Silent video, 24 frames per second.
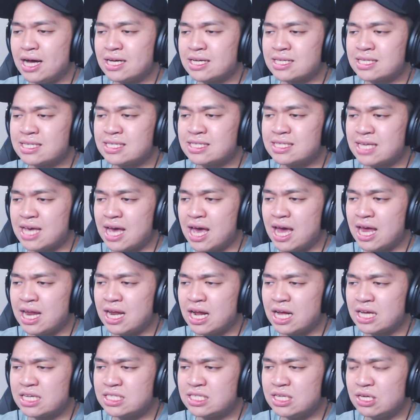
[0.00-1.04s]
say. And
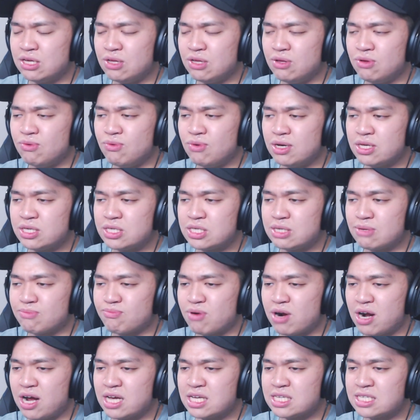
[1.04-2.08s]
I still was
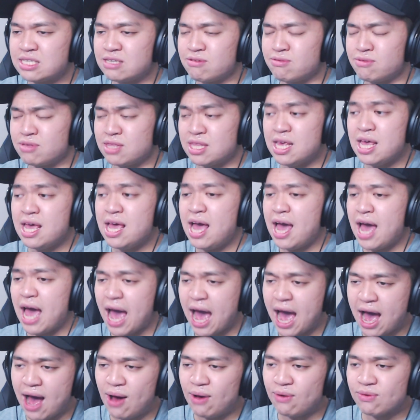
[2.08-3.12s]
surprised with
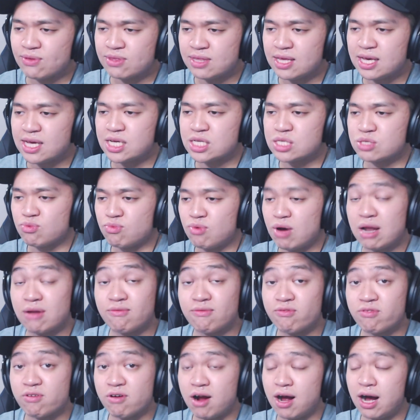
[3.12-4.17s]
how things went
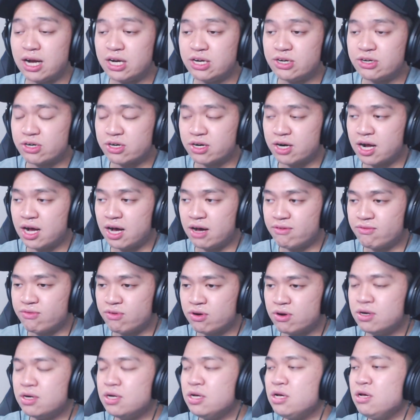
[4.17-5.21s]
for
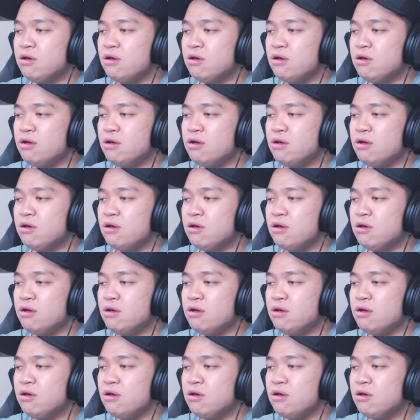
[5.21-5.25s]
Undercover.